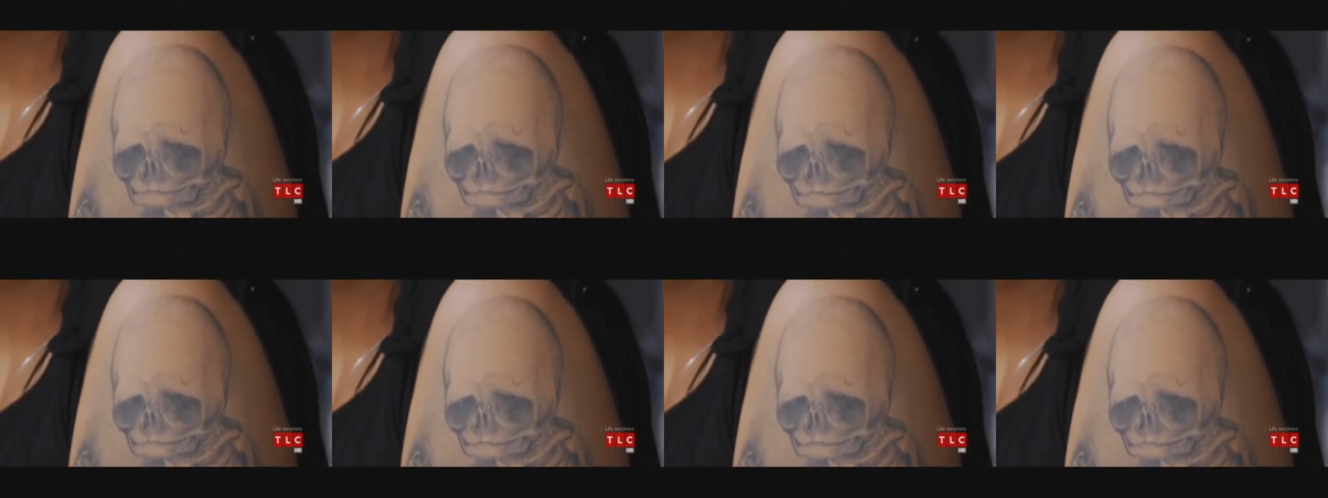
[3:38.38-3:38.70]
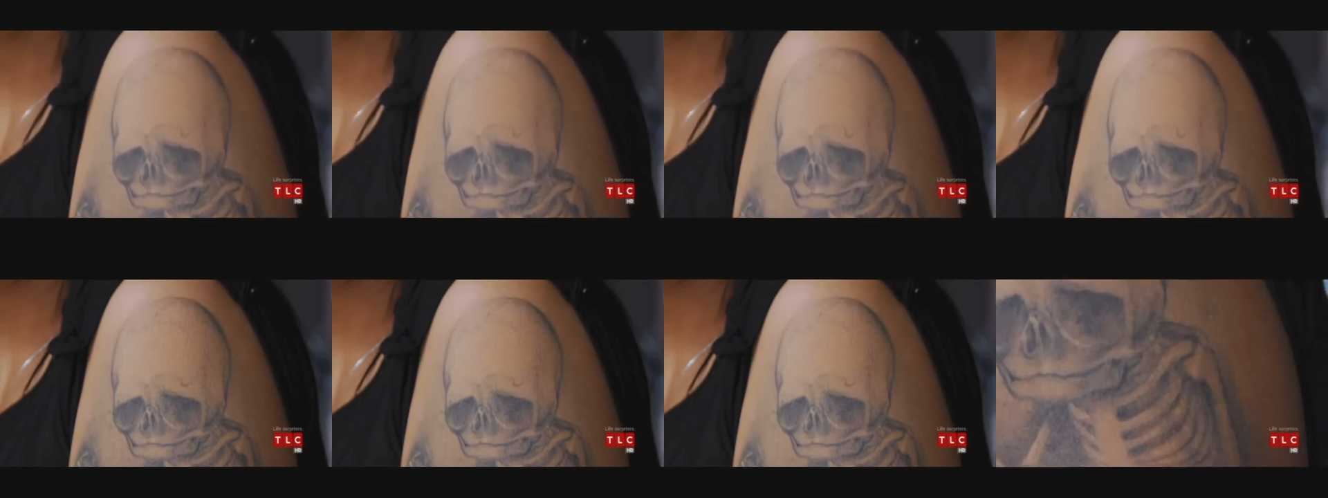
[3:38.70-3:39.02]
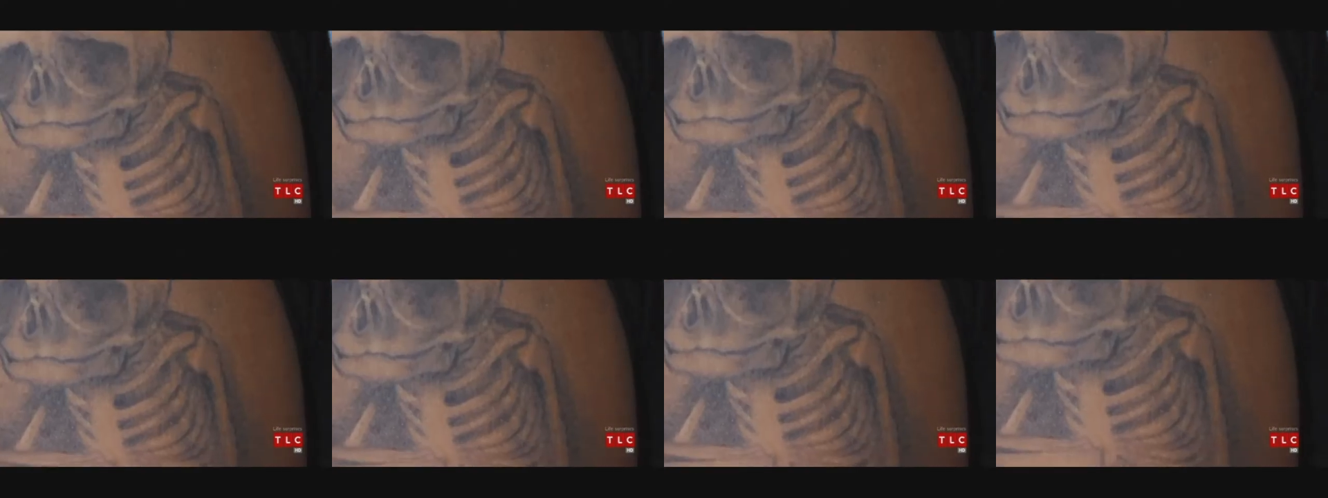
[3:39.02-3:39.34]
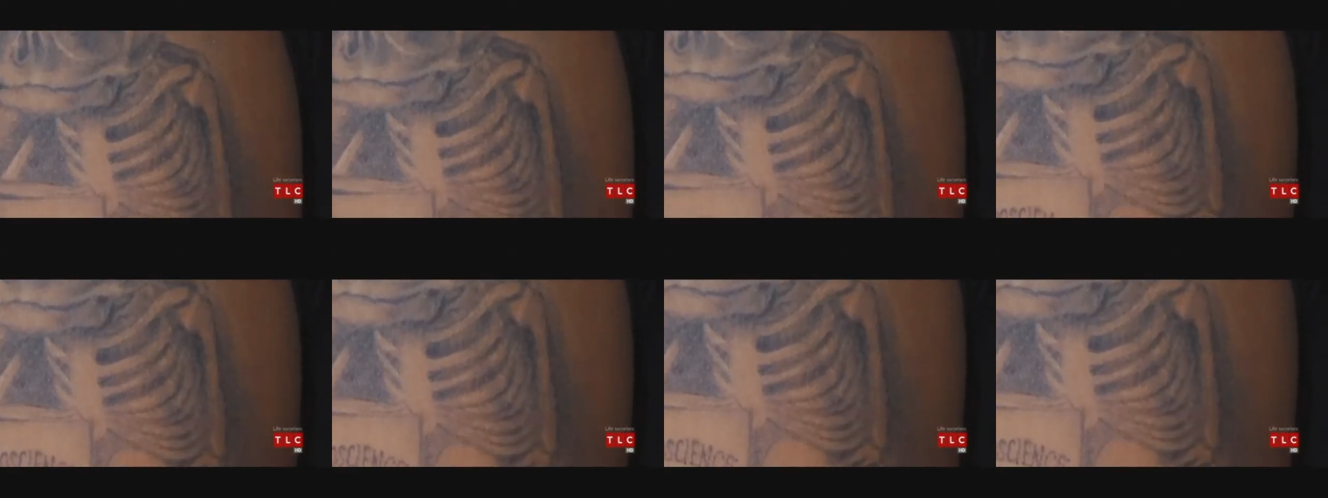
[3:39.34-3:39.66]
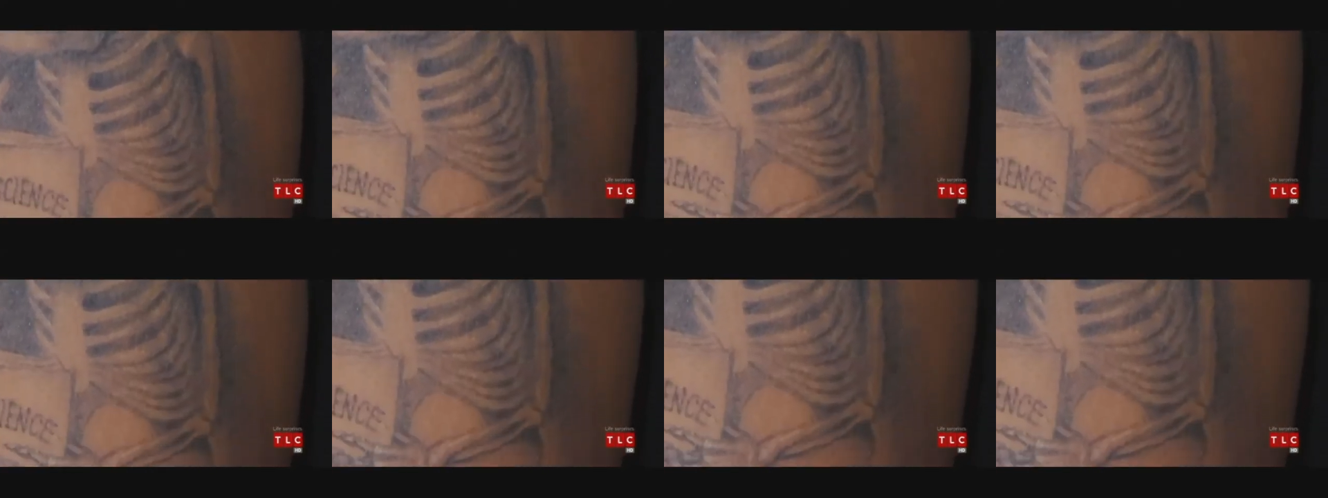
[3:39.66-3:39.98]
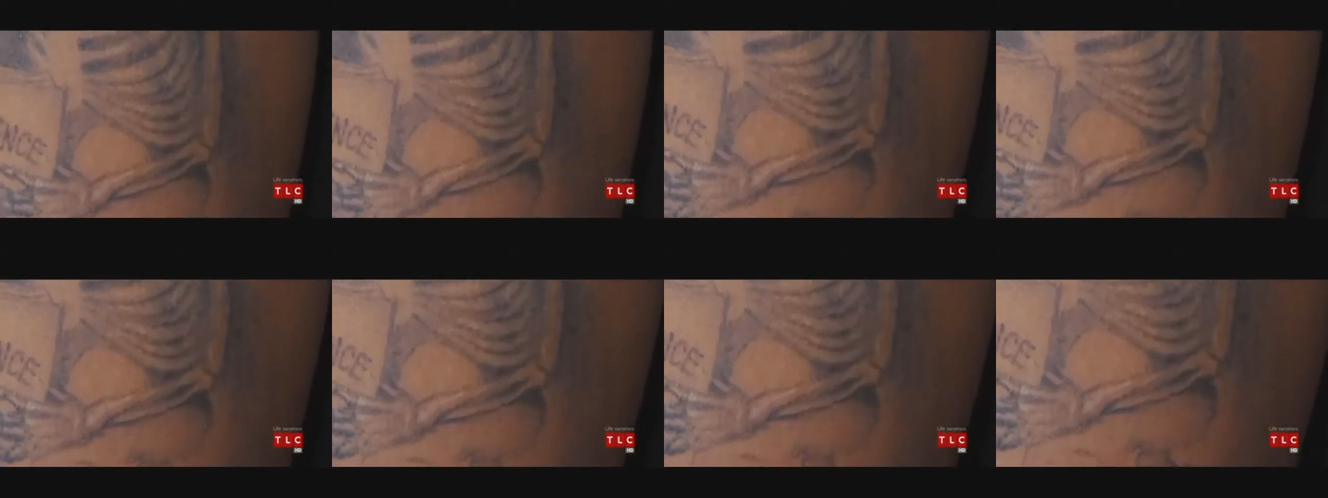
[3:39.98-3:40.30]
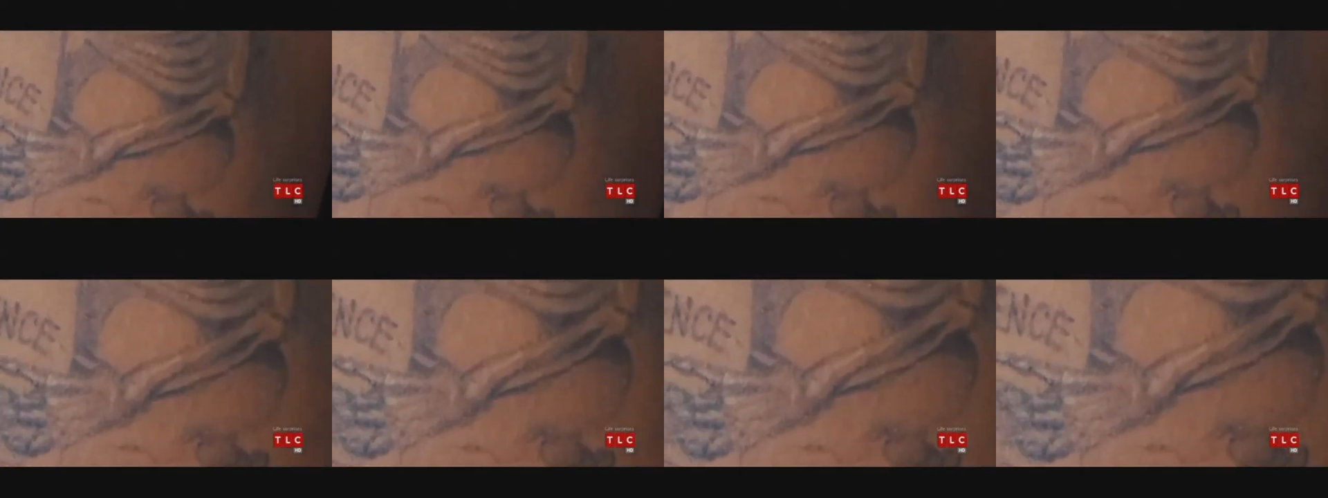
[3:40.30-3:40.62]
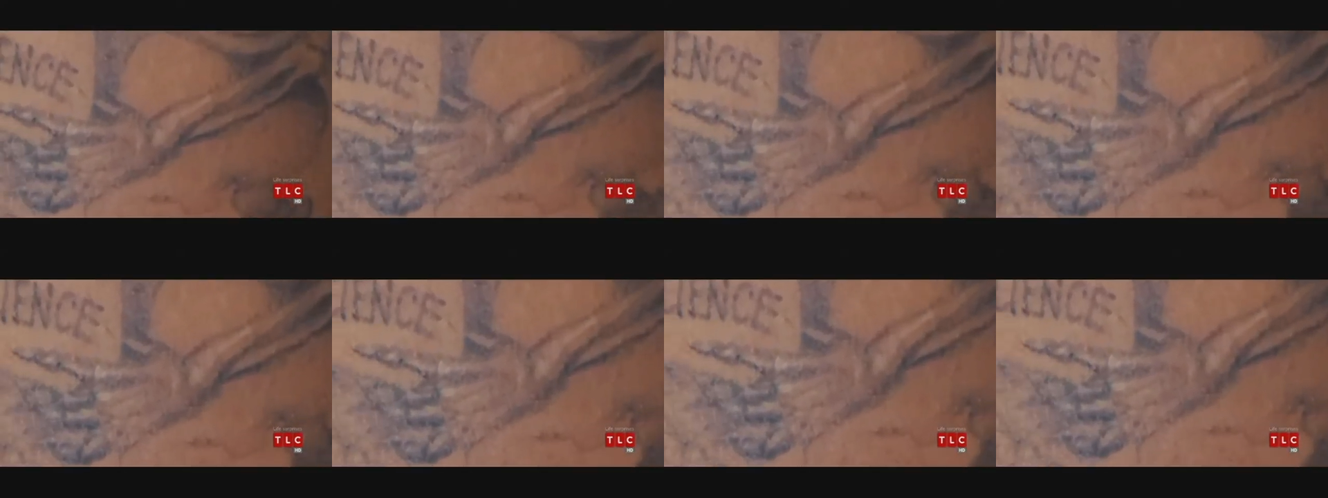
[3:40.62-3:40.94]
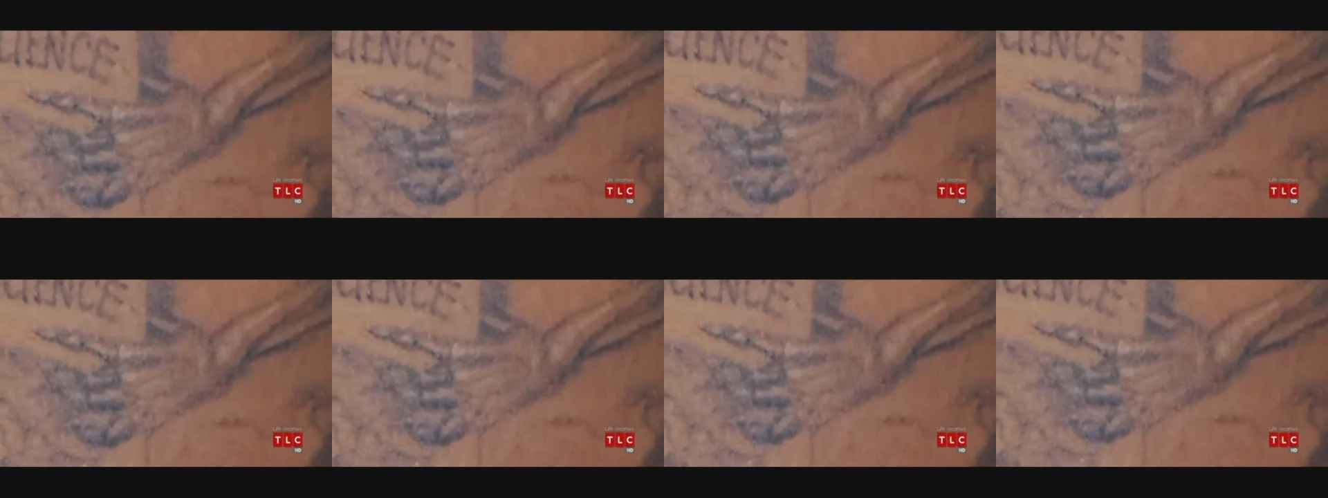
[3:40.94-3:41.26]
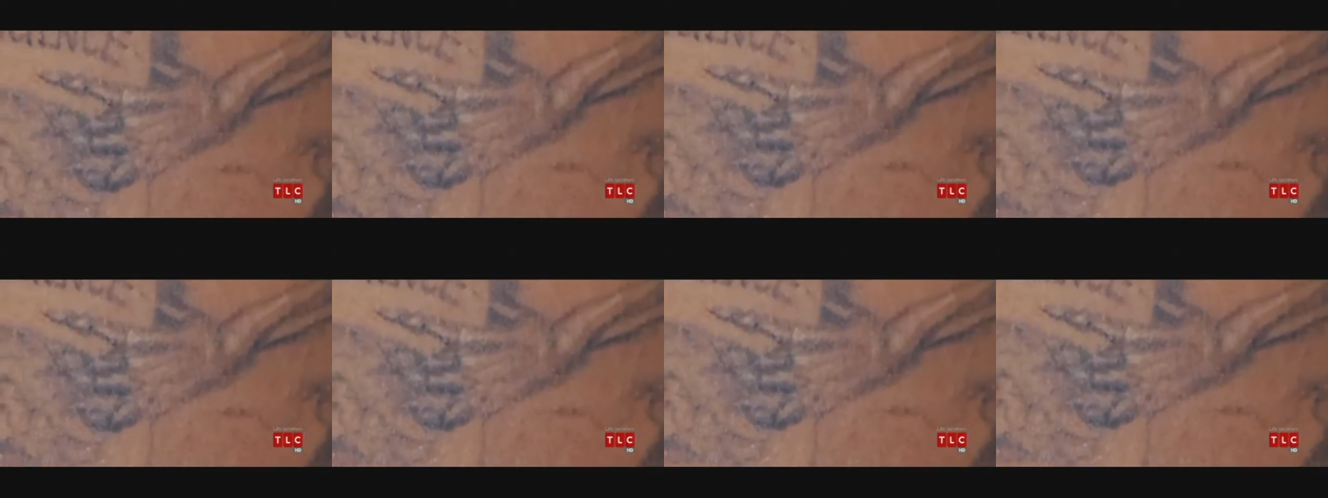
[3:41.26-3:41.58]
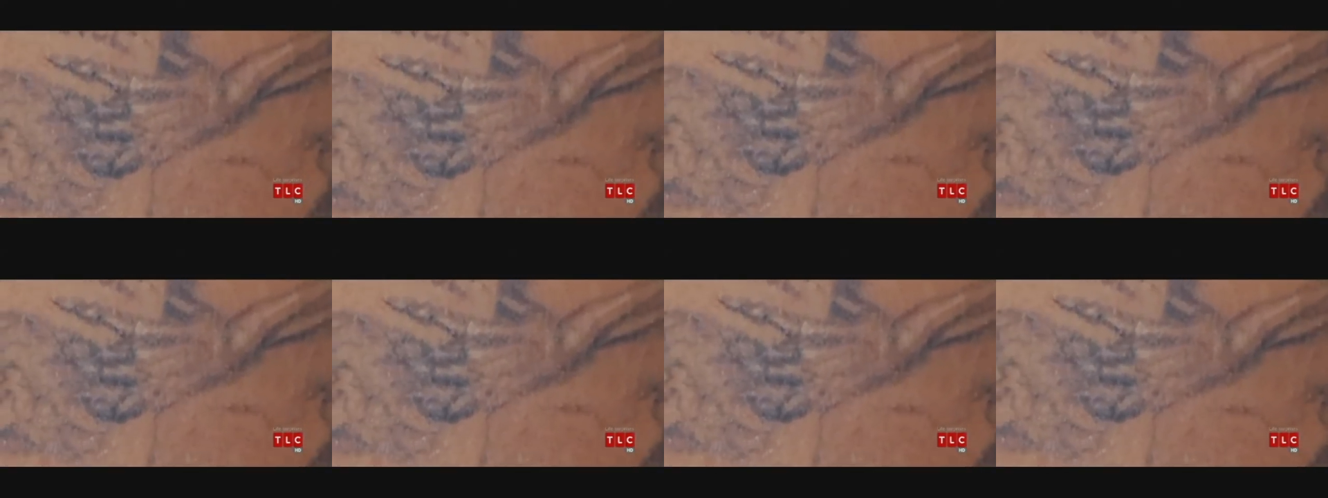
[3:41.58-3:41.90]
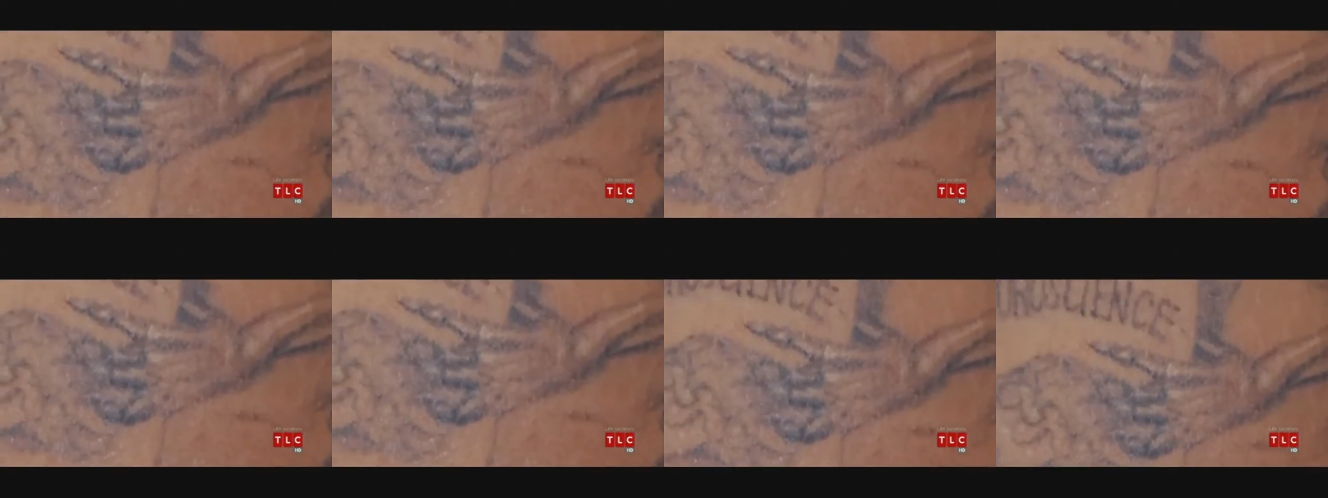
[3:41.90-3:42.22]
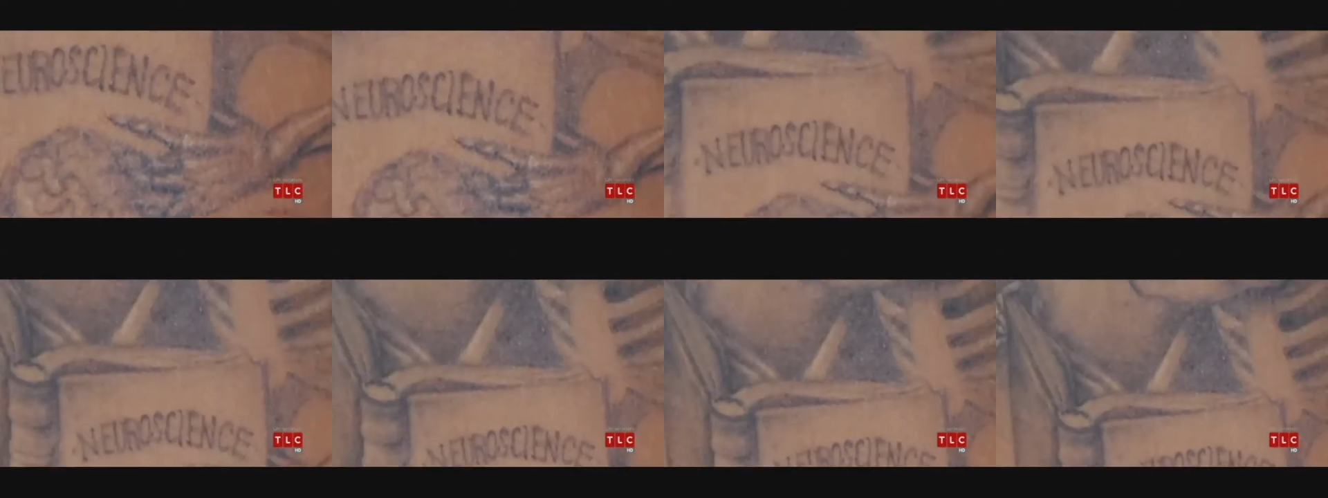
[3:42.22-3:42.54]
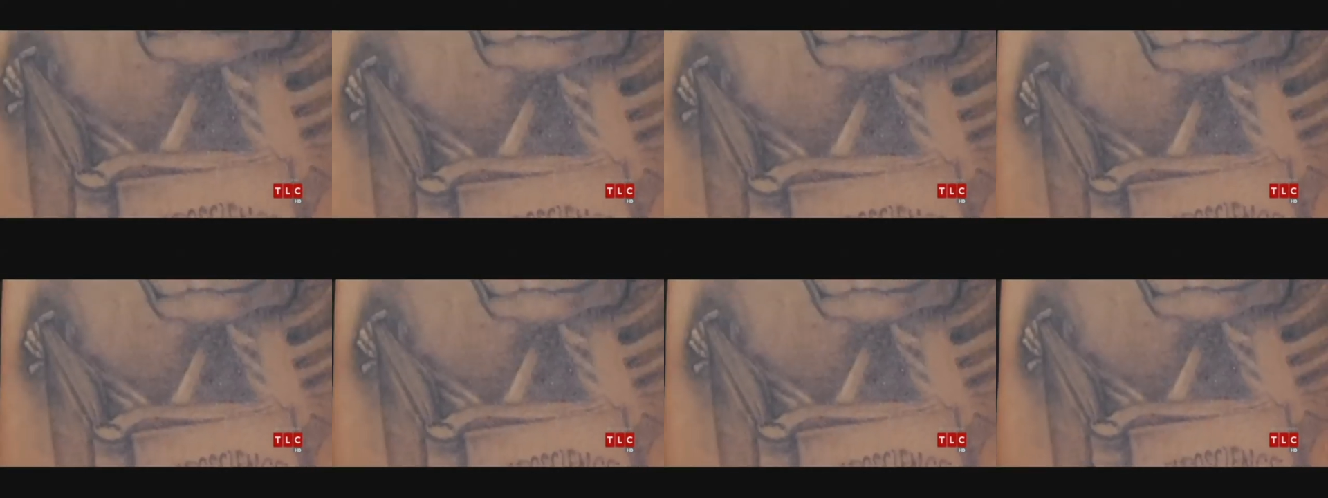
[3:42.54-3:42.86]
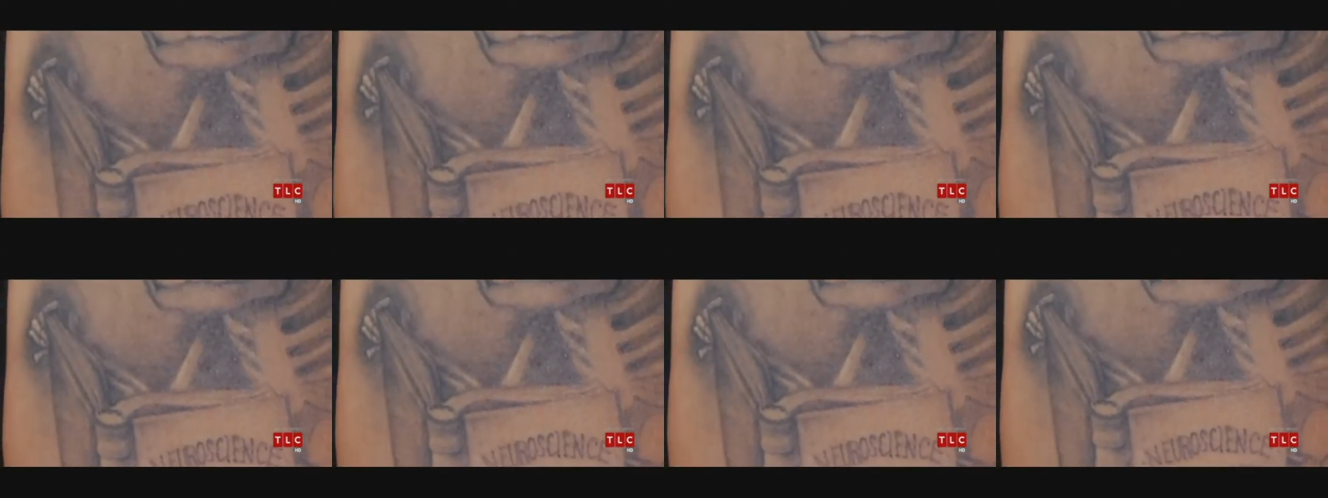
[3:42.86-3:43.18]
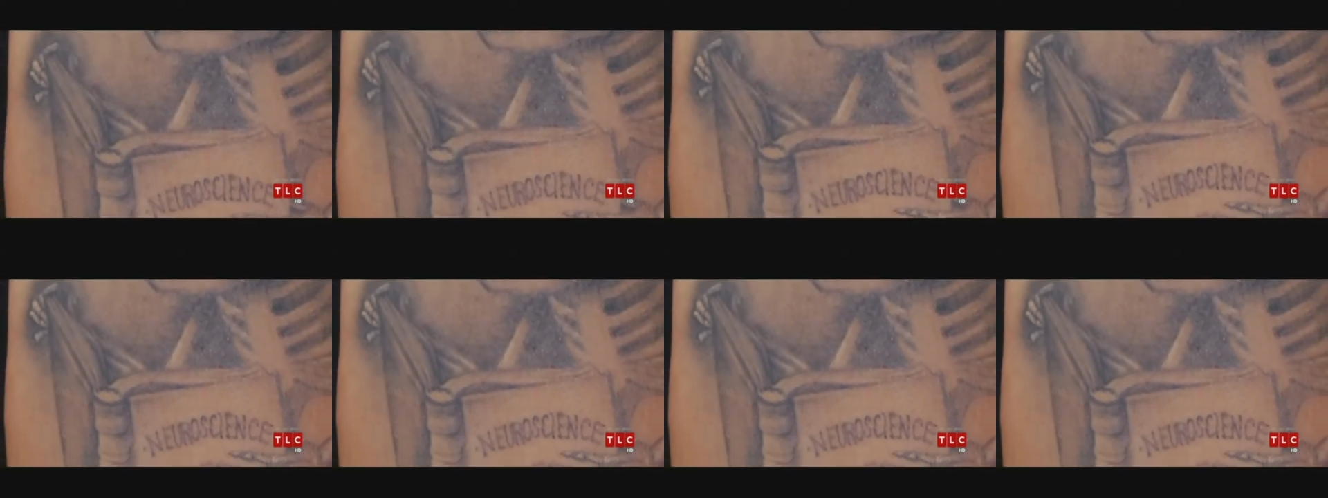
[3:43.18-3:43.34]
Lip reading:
(no speaker visible)